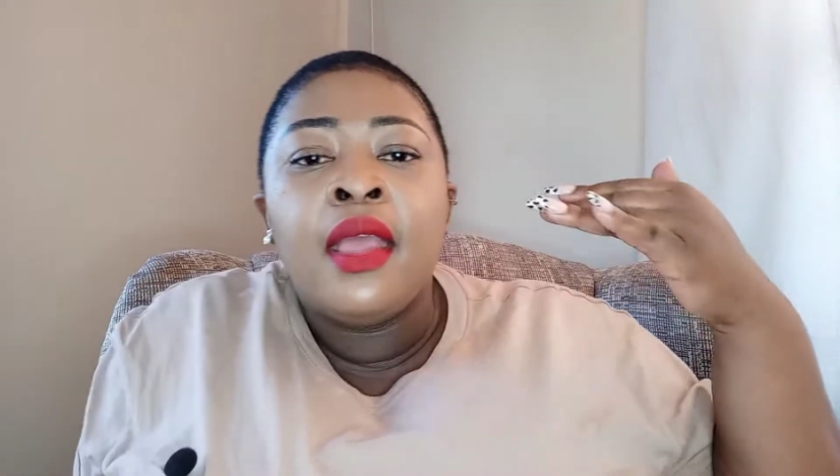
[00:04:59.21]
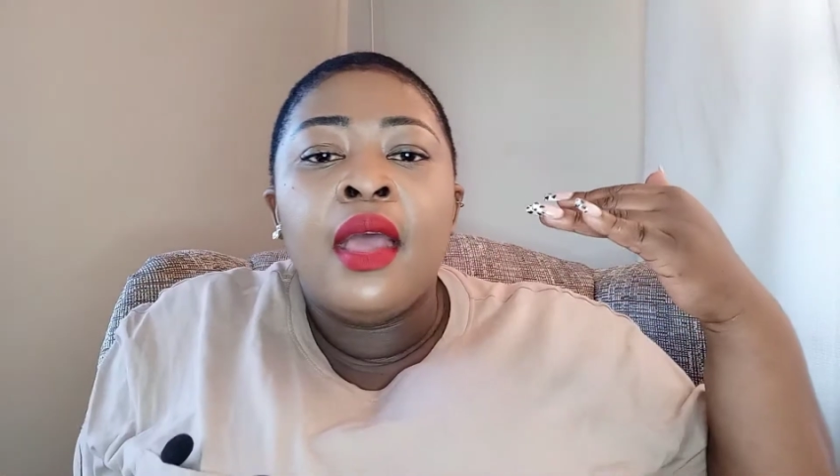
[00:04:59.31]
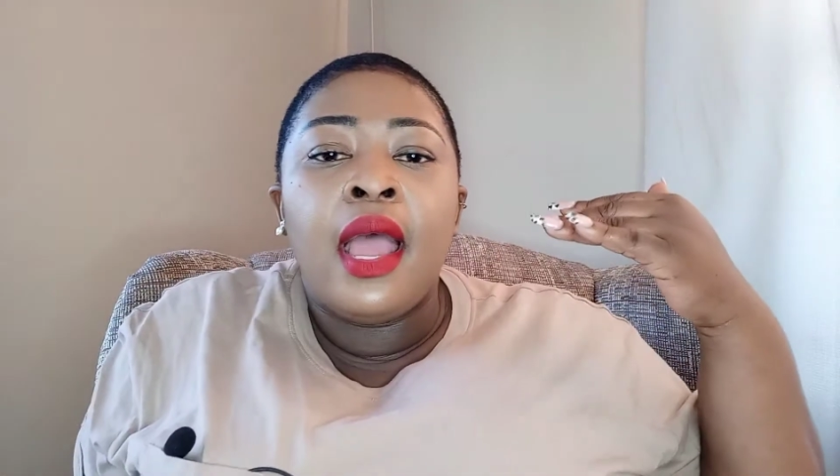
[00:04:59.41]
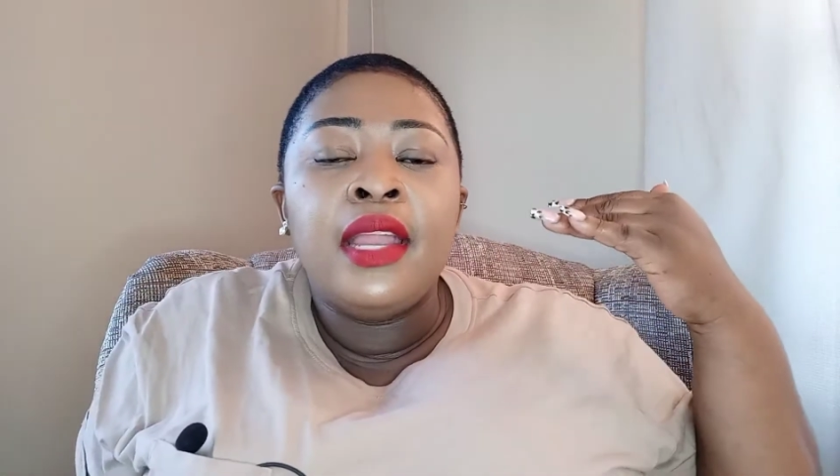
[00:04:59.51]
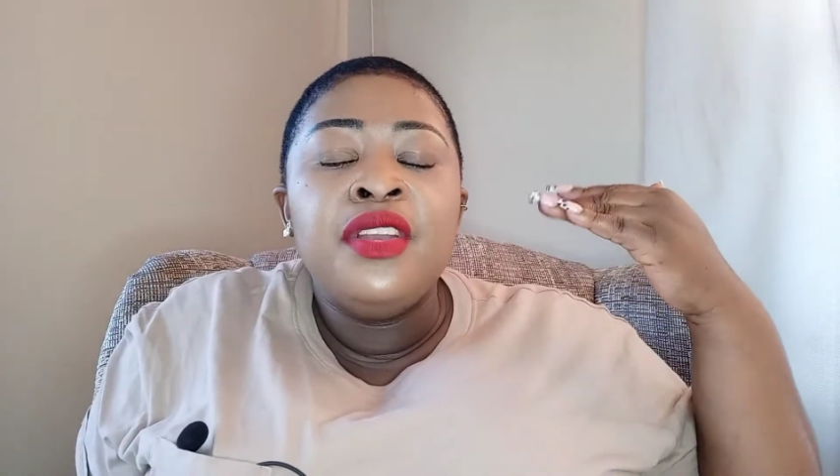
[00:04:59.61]

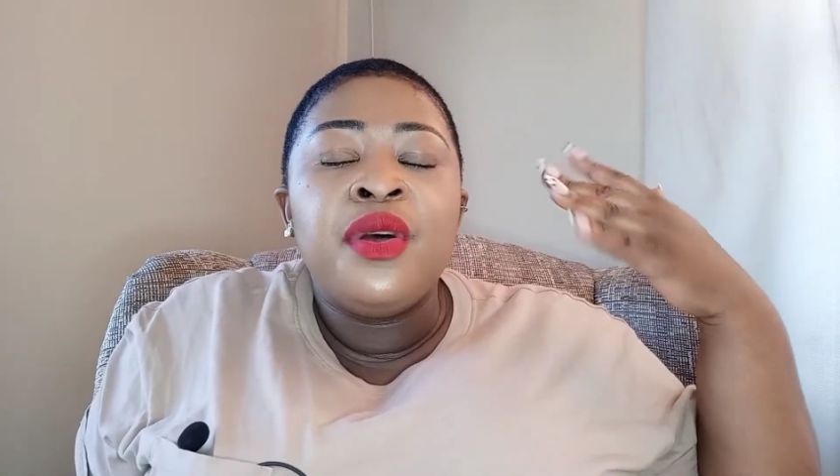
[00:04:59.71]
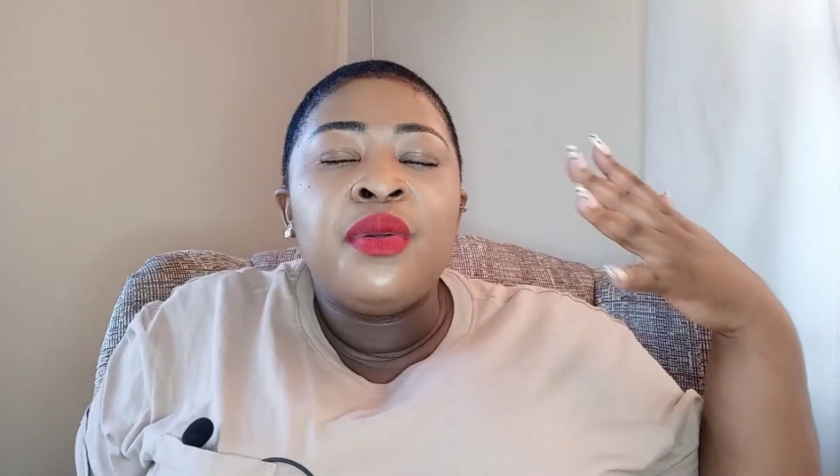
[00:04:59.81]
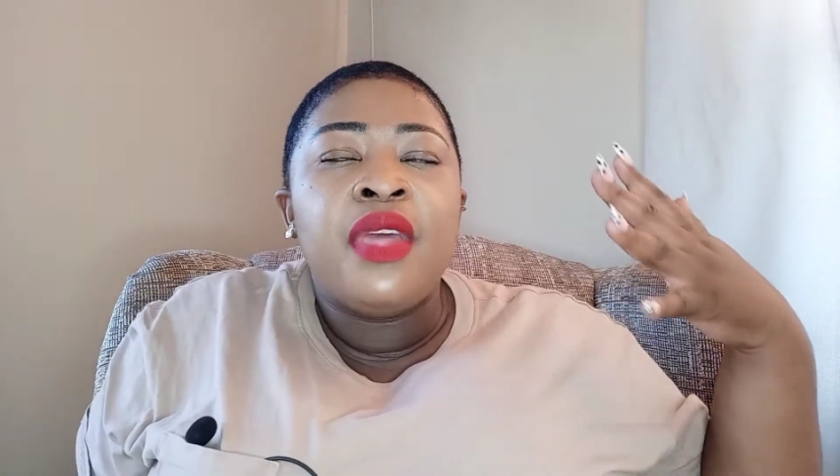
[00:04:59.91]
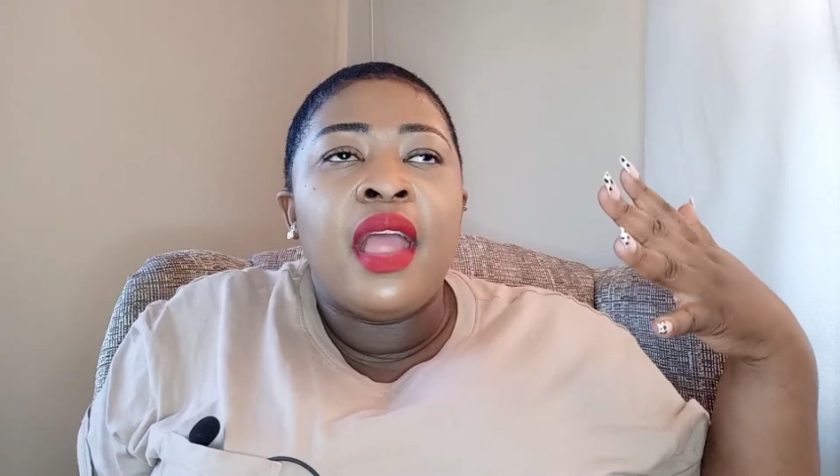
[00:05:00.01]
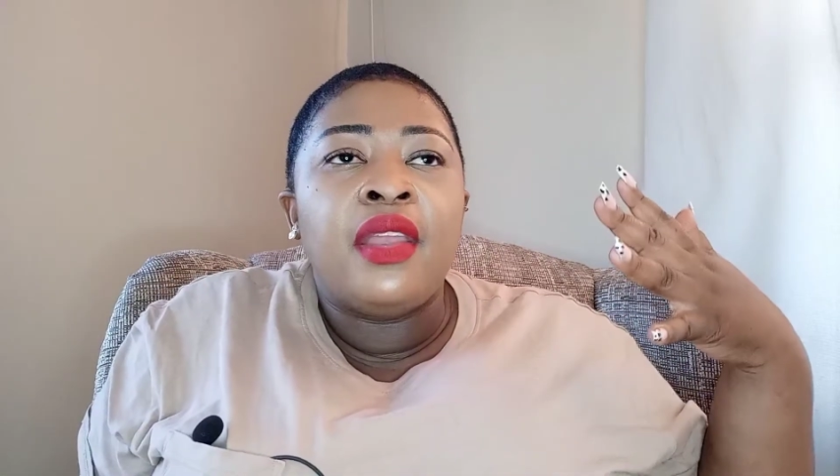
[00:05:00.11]
I know
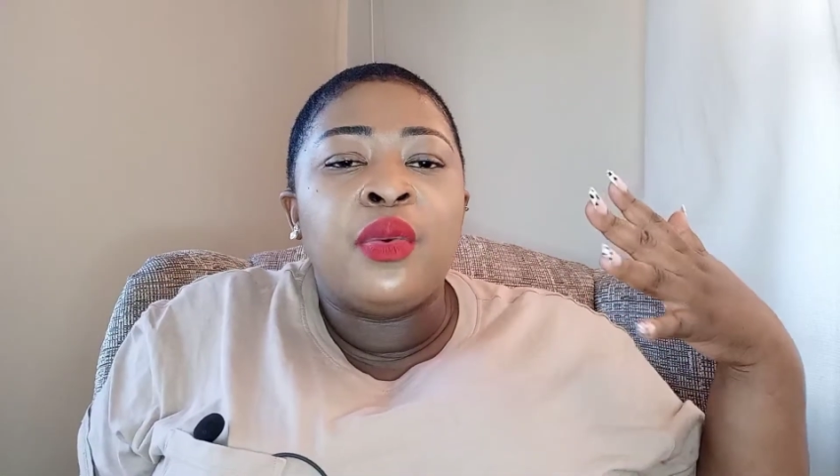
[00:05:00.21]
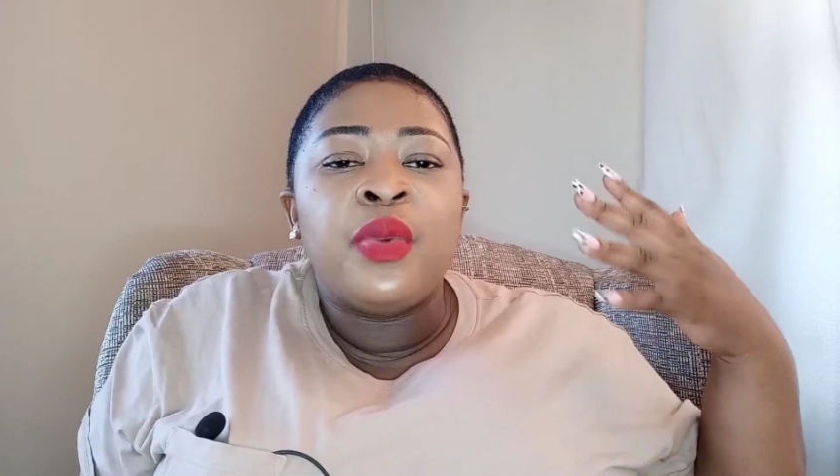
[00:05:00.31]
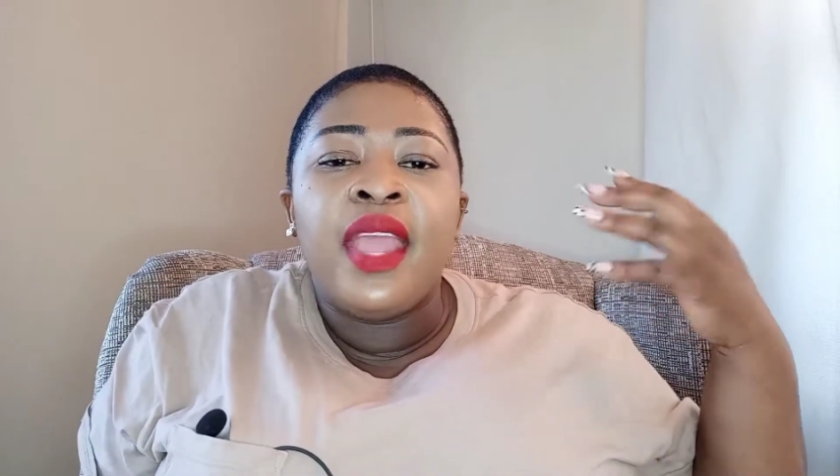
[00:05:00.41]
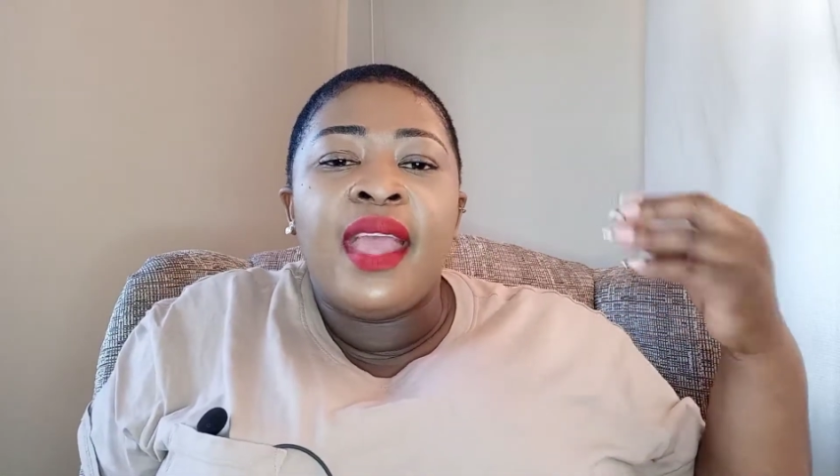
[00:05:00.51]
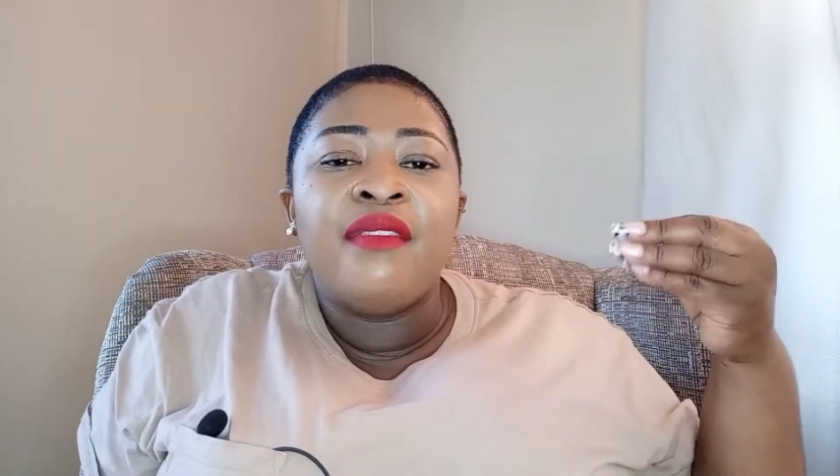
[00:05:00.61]
that we have